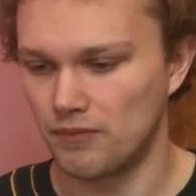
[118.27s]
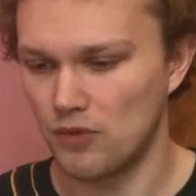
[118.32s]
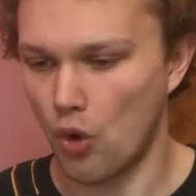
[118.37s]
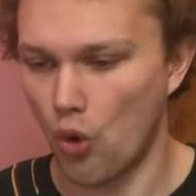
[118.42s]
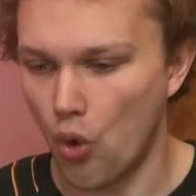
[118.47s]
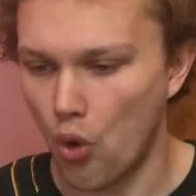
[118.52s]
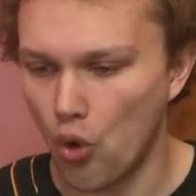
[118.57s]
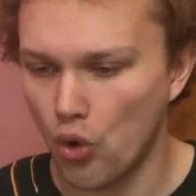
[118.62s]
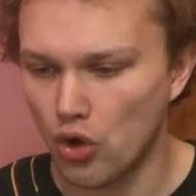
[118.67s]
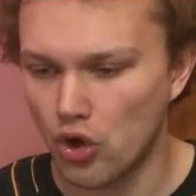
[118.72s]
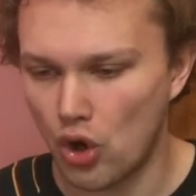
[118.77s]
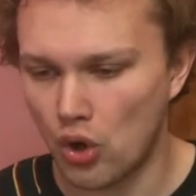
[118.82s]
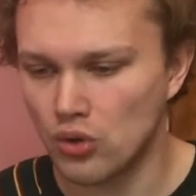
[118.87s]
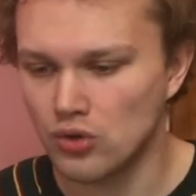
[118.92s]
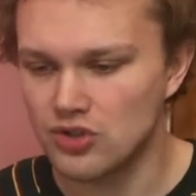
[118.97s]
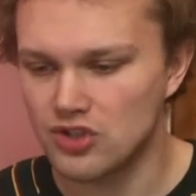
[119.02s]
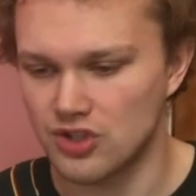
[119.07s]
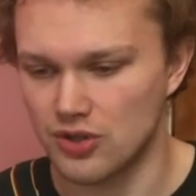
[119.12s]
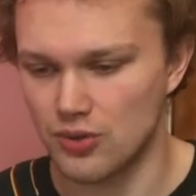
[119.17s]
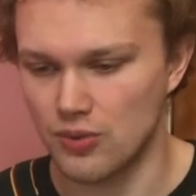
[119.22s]
All
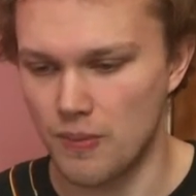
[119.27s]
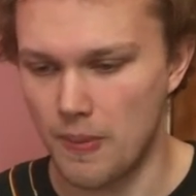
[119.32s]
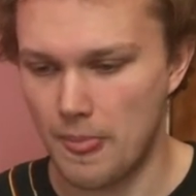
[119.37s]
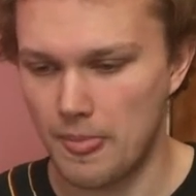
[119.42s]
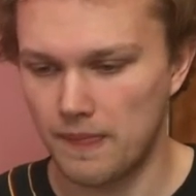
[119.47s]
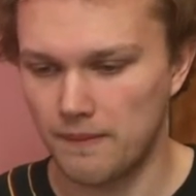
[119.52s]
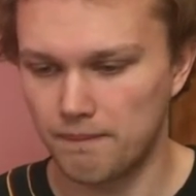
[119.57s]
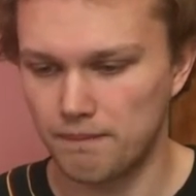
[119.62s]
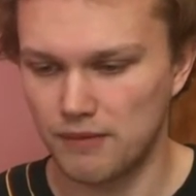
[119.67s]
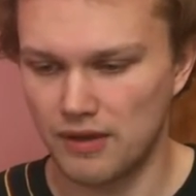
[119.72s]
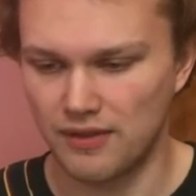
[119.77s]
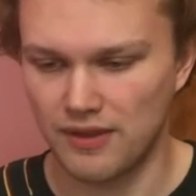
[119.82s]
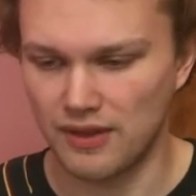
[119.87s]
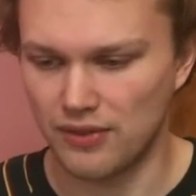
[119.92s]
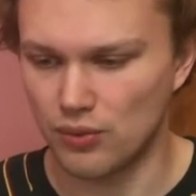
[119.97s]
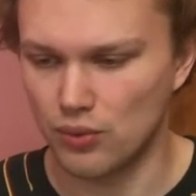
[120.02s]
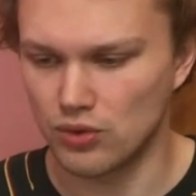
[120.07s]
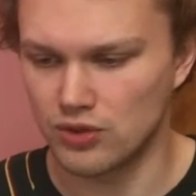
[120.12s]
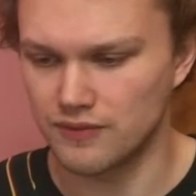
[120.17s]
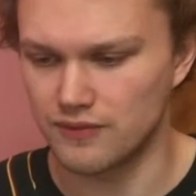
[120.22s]
longed to, and they
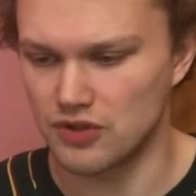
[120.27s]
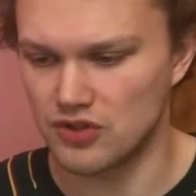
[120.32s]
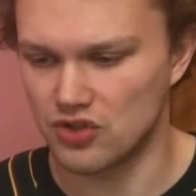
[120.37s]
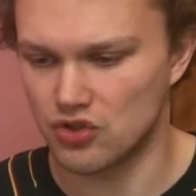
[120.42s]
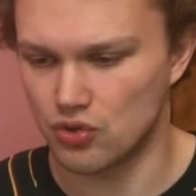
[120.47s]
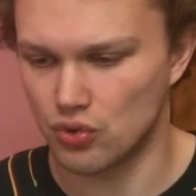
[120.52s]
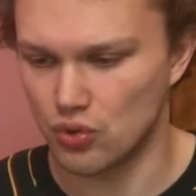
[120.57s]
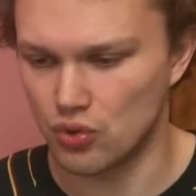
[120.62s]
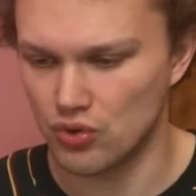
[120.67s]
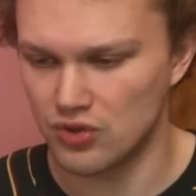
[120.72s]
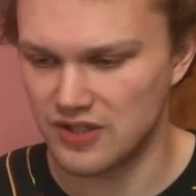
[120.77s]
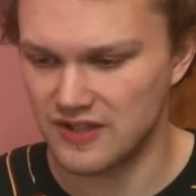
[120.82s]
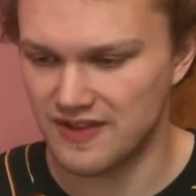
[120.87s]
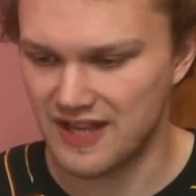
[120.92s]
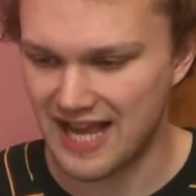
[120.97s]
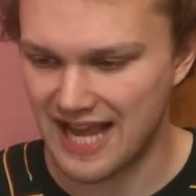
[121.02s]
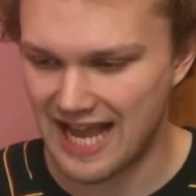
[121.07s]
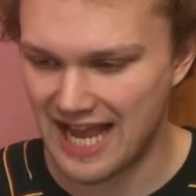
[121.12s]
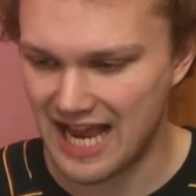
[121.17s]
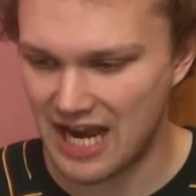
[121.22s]
thought of the straws in
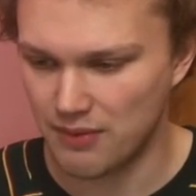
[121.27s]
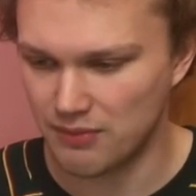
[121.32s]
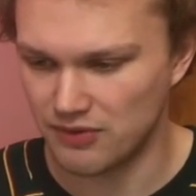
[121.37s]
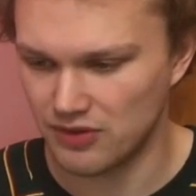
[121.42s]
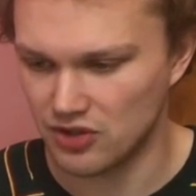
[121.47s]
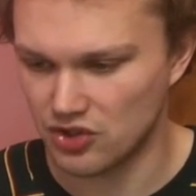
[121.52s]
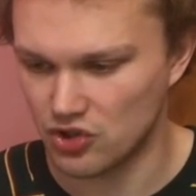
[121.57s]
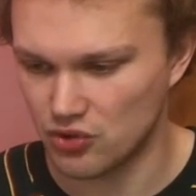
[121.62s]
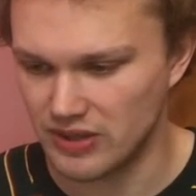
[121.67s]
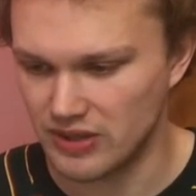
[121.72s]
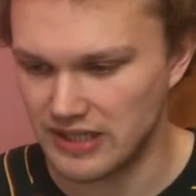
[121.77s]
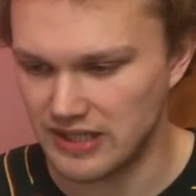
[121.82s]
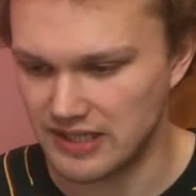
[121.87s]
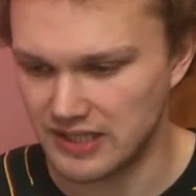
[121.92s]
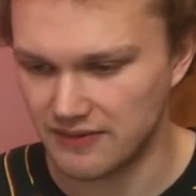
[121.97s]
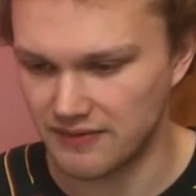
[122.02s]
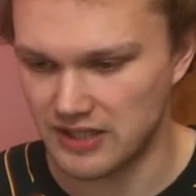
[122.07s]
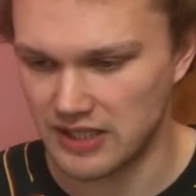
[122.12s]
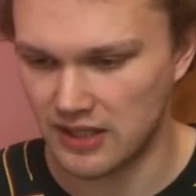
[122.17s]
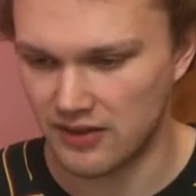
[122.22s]
the hair and the shrieks
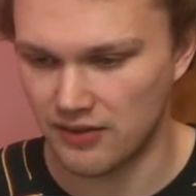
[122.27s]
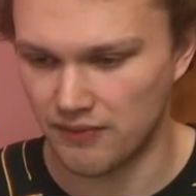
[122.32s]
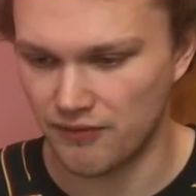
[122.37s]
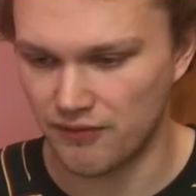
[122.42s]
of the other